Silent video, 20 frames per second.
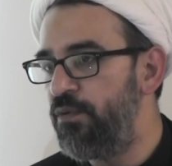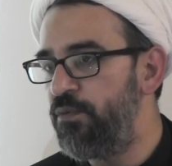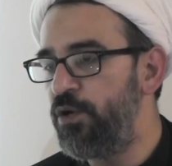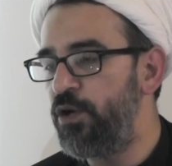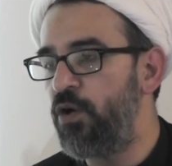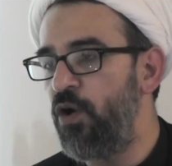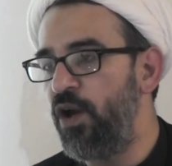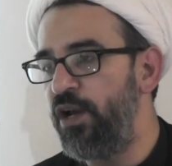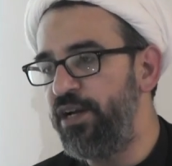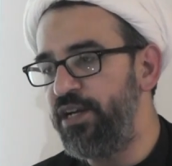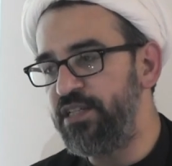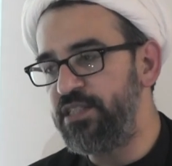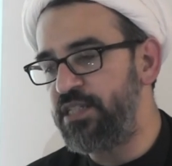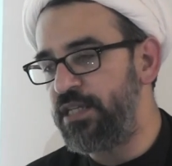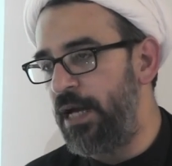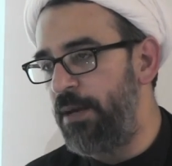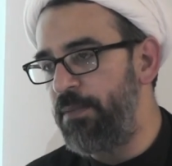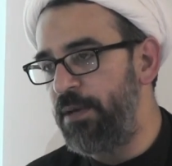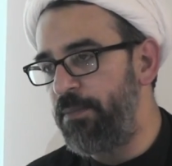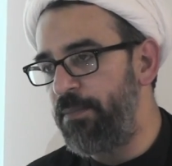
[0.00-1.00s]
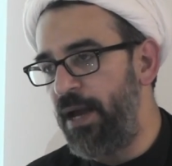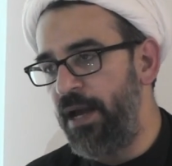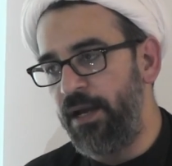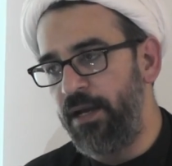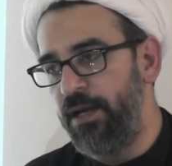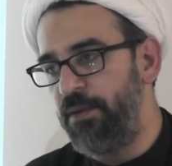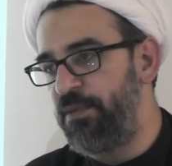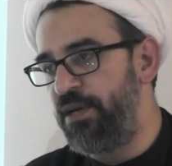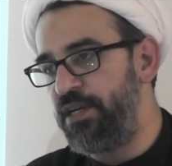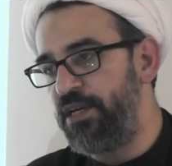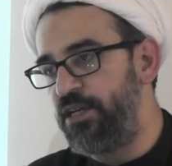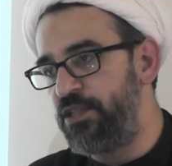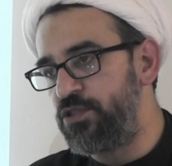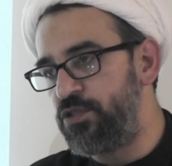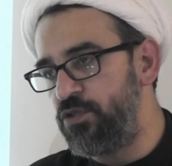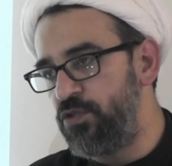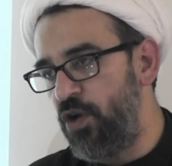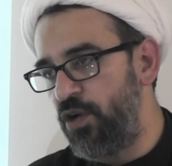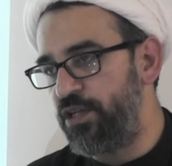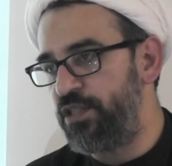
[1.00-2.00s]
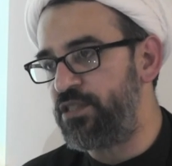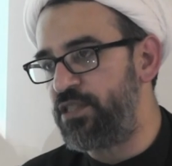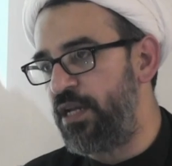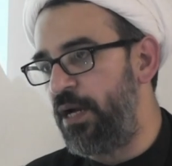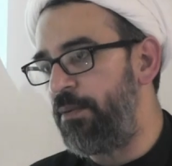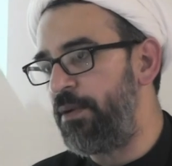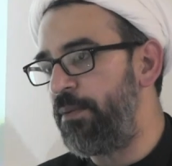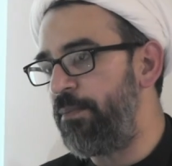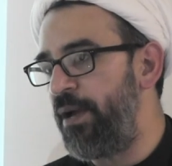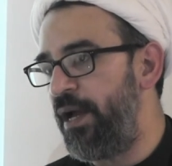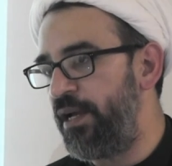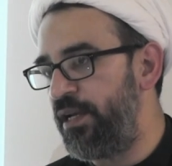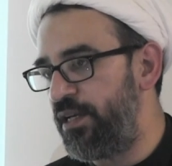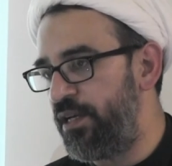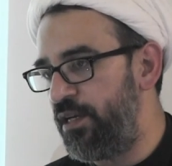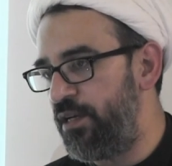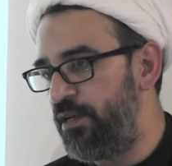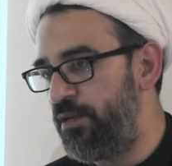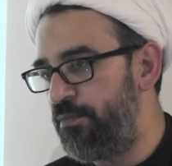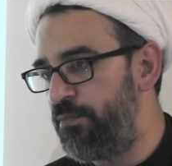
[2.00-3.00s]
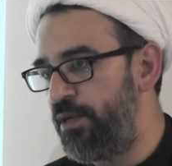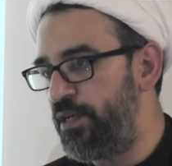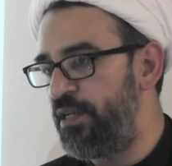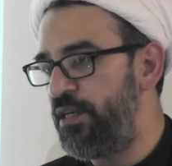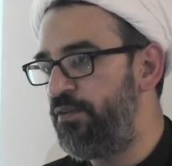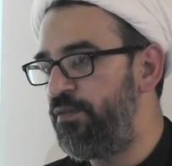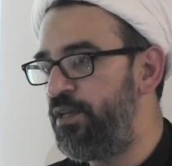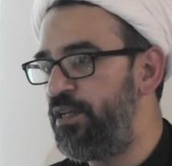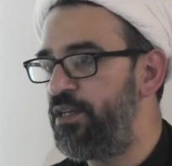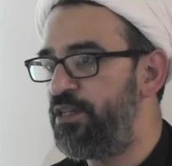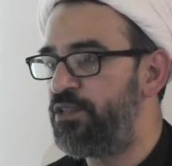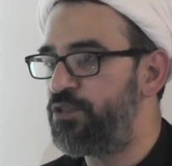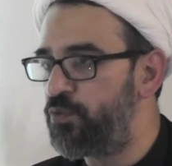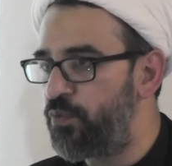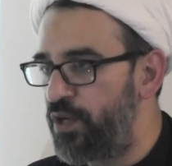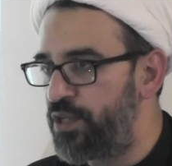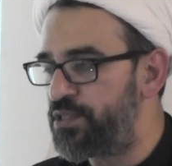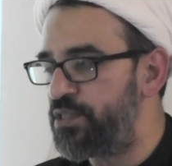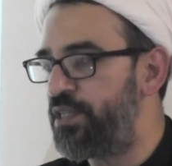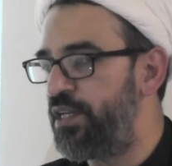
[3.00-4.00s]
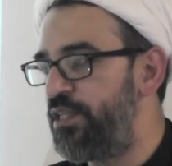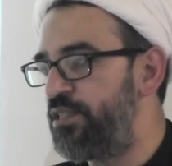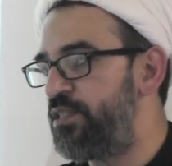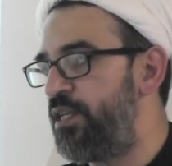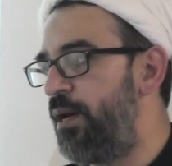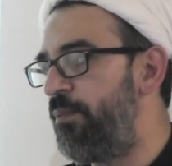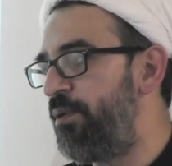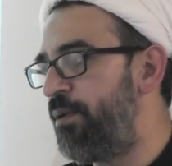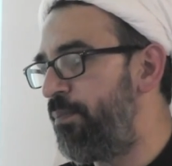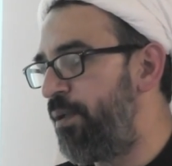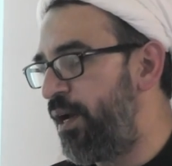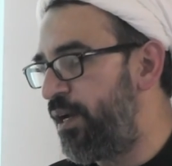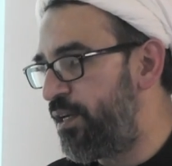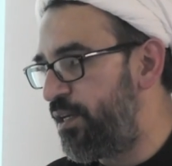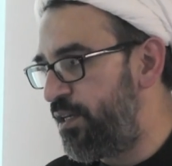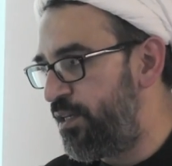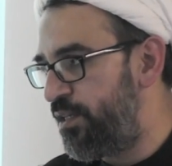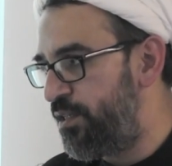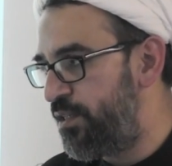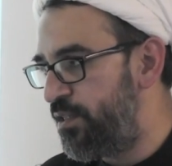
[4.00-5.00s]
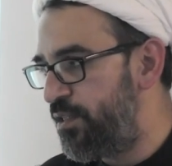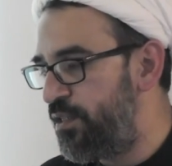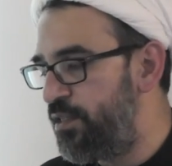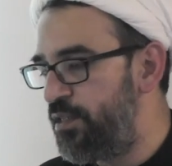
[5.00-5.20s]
we call it Islamic banking but it is not Islamic banking but even it is worse than Islamic banking.